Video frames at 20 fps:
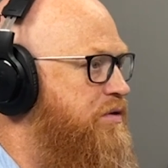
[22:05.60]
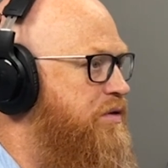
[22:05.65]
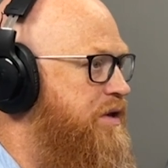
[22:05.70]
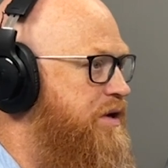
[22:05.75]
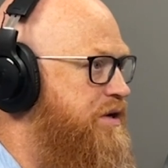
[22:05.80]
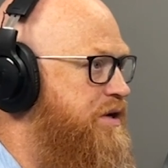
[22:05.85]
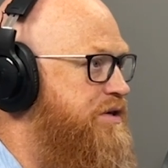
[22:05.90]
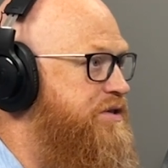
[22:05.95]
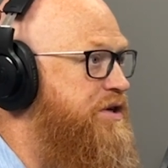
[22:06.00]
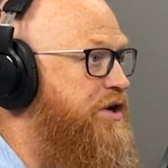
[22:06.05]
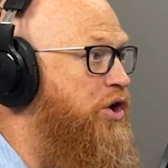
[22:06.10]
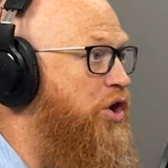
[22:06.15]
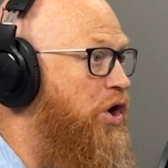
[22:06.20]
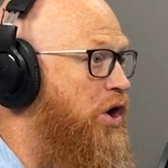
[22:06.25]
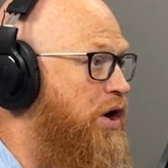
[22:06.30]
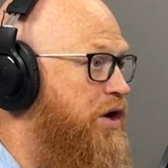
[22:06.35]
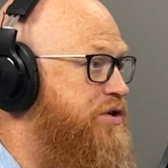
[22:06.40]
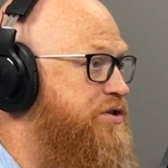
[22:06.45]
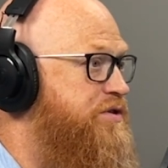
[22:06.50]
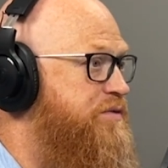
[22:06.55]
that does a
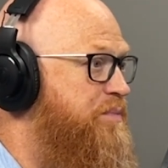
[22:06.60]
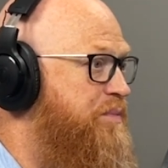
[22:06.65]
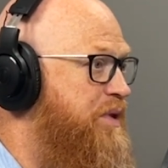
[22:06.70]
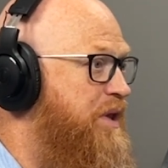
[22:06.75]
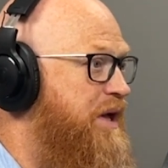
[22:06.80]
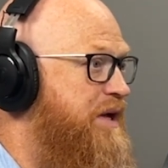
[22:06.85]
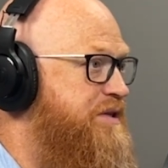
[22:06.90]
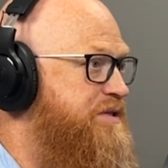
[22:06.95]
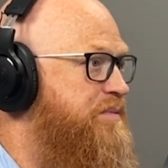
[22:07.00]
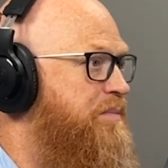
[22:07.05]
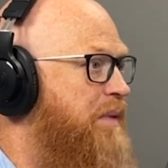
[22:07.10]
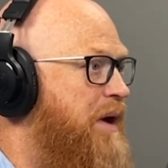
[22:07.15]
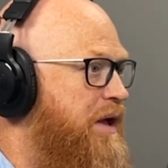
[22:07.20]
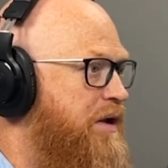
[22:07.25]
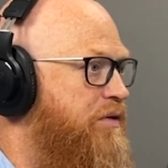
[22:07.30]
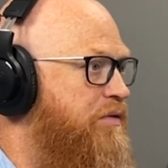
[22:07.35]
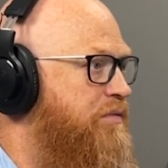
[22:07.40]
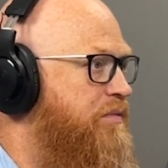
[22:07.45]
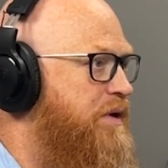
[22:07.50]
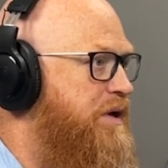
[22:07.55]
cost plus
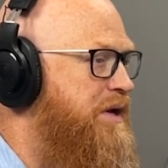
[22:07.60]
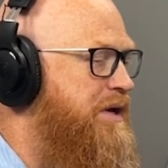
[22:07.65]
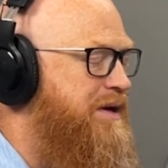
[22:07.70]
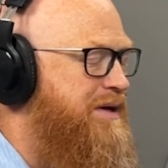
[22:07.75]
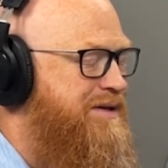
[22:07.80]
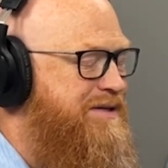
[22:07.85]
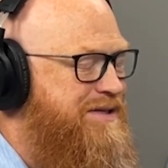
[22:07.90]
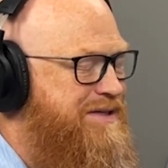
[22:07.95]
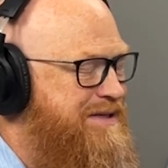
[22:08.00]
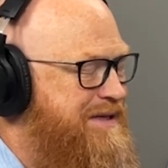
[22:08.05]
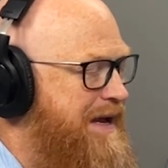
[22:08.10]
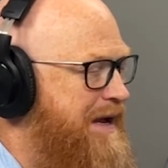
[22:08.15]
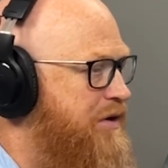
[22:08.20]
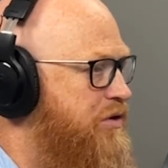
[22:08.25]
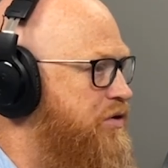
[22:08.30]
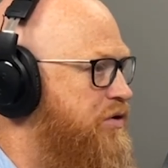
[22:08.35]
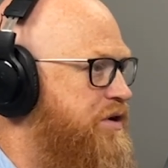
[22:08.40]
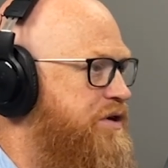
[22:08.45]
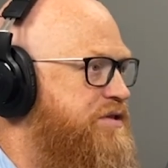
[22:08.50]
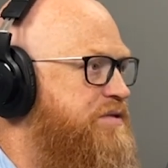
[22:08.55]
model,
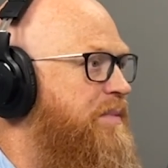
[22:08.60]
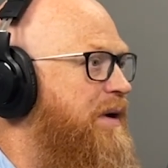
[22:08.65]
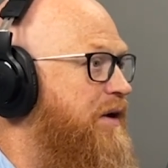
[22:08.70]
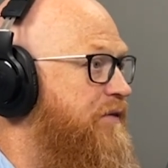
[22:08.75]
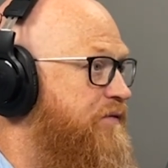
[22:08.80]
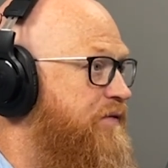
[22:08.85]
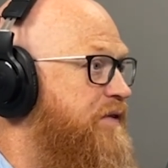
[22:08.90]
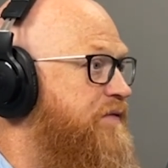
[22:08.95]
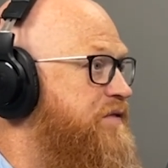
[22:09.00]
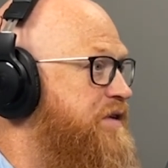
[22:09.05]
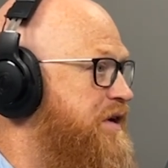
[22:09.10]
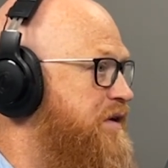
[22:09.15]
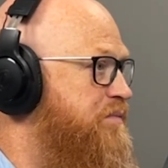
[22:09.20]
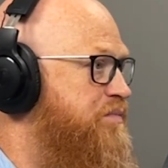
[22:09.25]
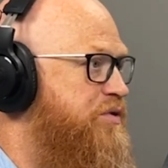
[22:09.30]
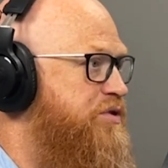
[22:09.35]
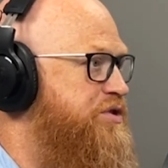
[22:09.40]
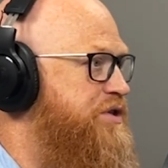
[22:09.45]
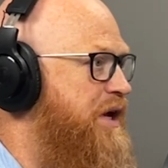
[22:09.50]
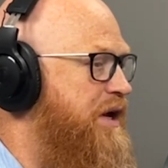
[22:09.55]
standard is about
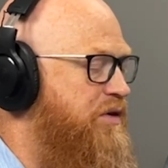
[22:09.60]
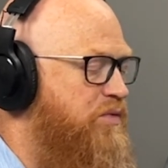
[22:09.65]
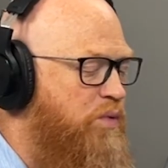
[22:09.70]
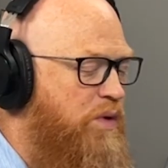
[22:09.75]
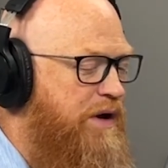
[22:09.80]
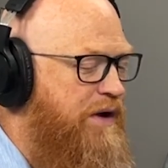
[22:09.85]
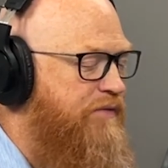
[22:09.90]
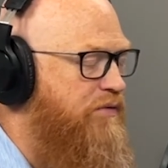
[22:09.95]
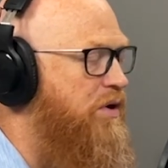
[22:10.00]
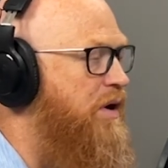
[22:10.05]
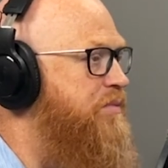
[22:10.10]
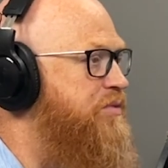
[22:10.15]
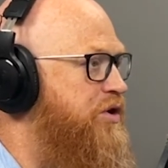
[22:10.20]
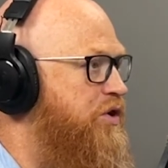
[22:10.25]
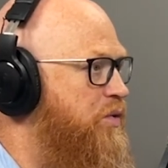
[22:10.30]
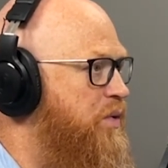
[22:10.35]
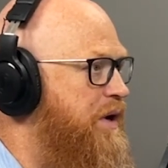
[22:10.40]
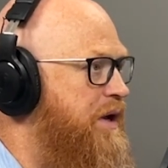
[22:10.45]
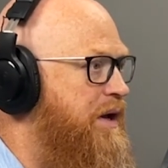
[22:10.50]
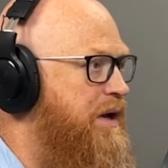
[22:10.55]
15%. Whatever I'm
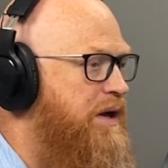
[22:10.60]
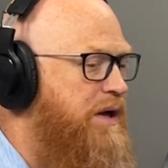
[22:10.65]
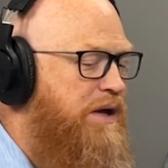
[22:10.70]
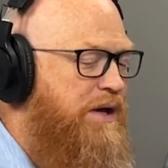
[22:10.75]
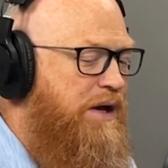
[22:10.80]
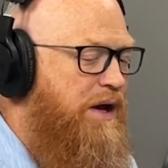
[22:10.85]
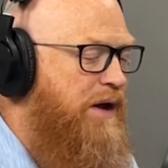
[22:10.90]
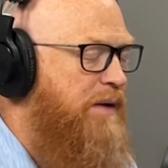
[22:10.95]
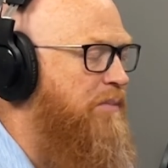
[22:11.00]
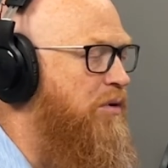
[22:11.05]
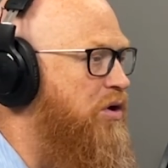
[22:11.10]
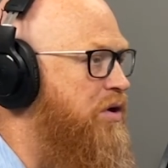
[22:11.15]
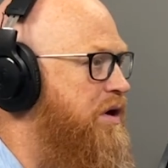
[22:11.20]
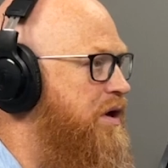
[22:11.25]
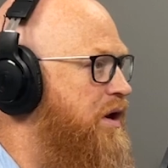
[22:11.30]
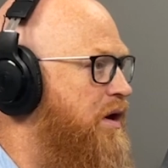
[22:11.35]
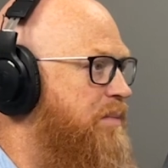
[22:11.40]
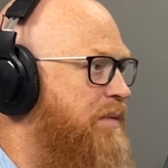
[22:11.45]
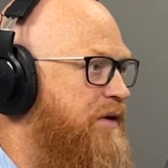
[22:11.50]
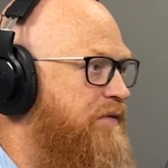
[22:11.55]
doing, I mark it
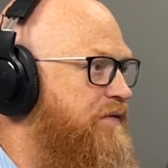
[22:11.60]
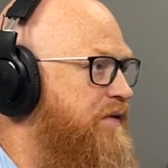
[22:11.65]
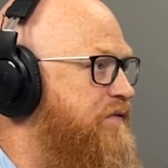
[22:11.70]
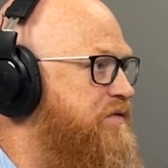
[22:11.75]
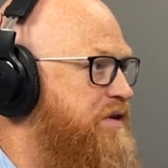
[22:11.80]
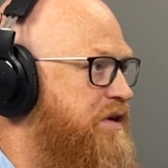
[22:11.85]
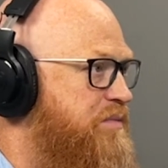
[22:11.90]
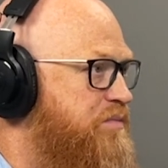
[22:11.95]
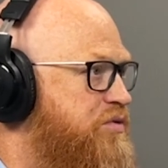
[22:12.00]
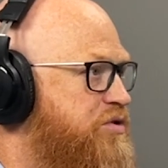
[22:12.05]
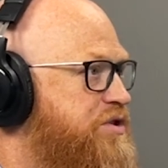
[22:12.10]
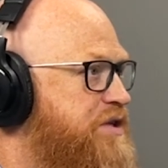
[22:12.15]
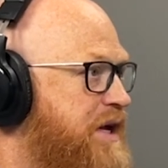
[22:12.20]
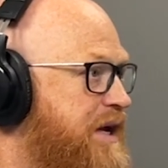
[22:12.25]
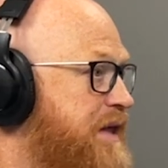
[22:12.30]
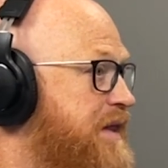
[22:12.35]
up by 15%,